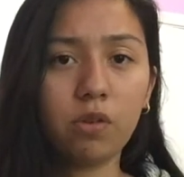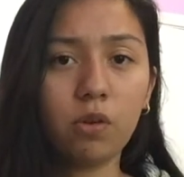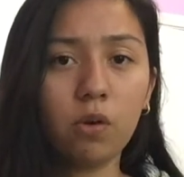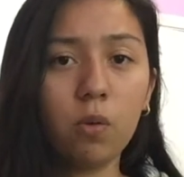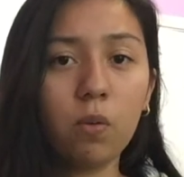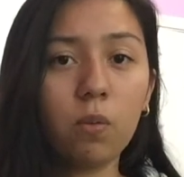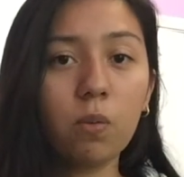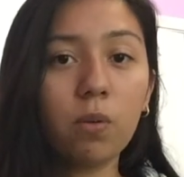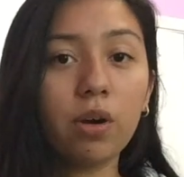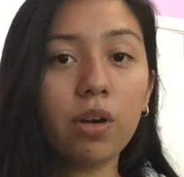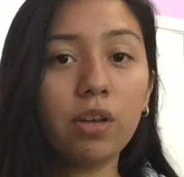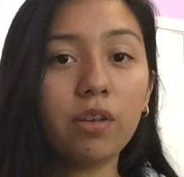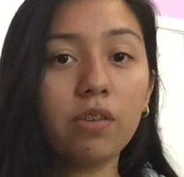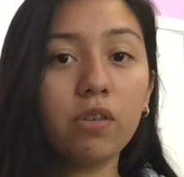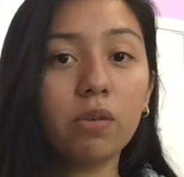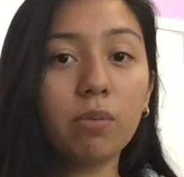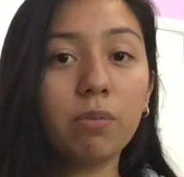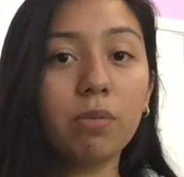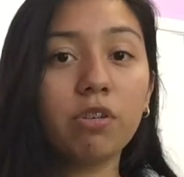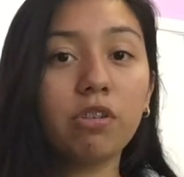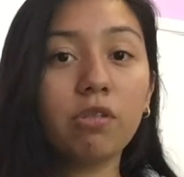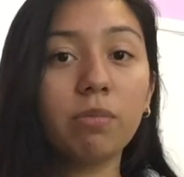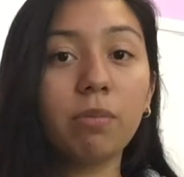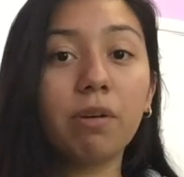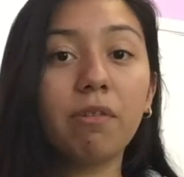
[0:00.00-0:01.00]
Don't worry so
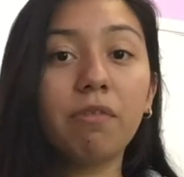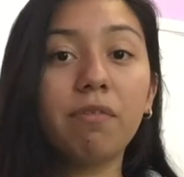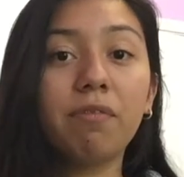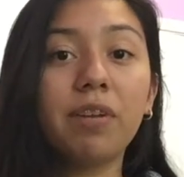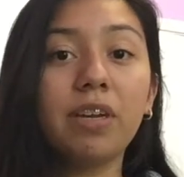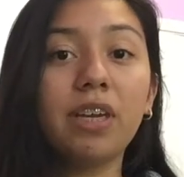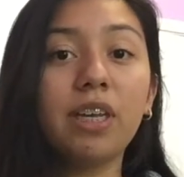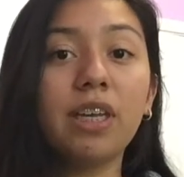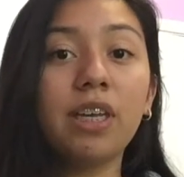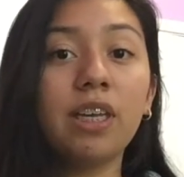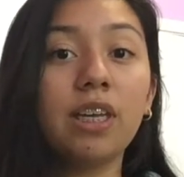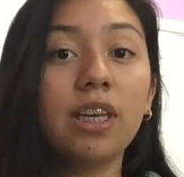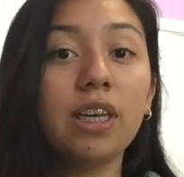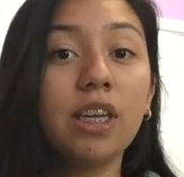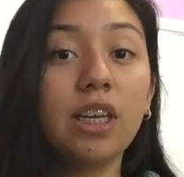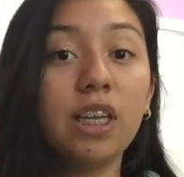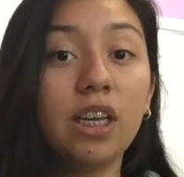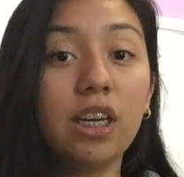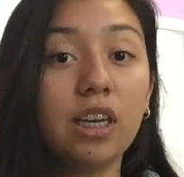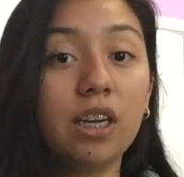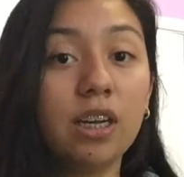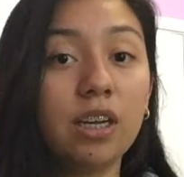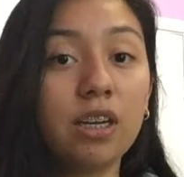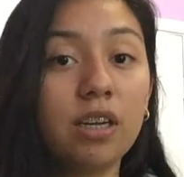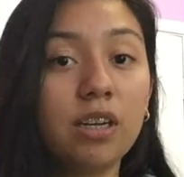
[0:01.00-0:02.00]
much about fitting
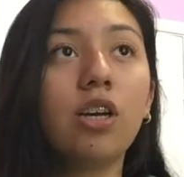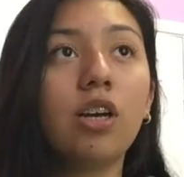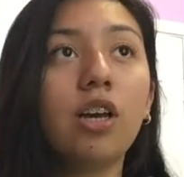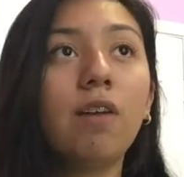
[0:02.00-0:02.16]
in.